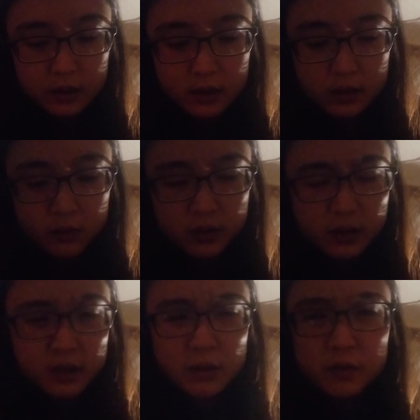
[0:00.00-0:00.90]
There was
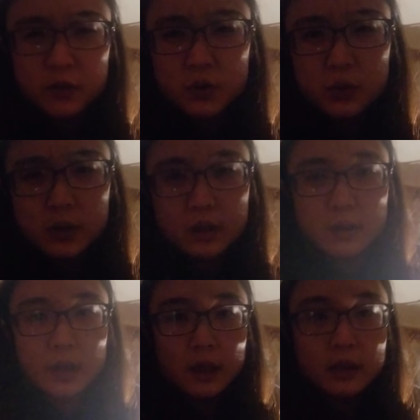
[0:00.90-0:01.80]
like no food,
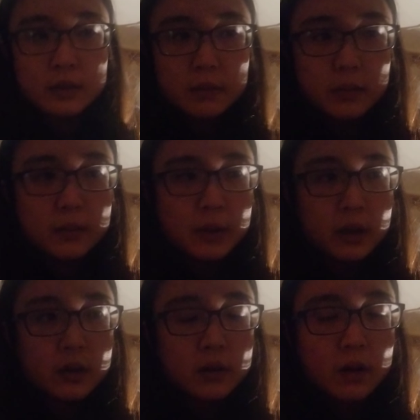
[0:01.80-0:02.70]
and my
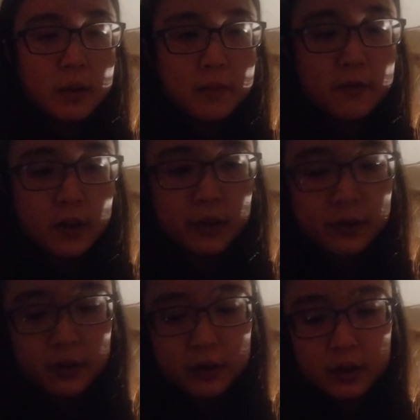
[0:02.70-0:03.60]

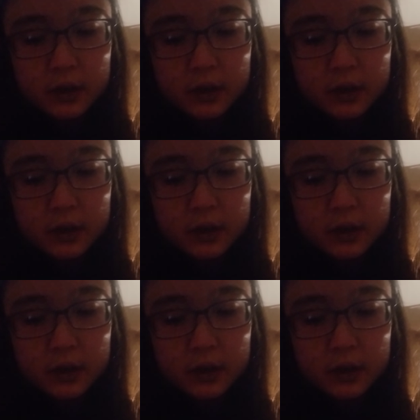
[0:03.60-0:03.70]
grandfather